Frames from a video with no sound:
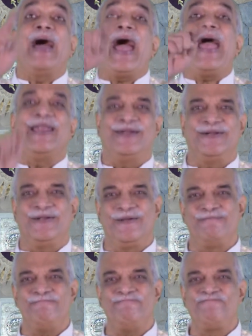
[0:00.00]
And
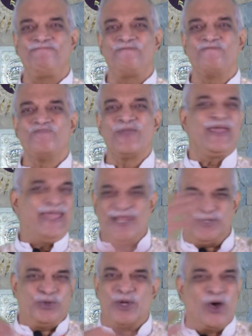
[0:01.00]

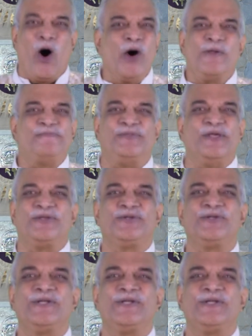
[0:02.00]
in doing all of this,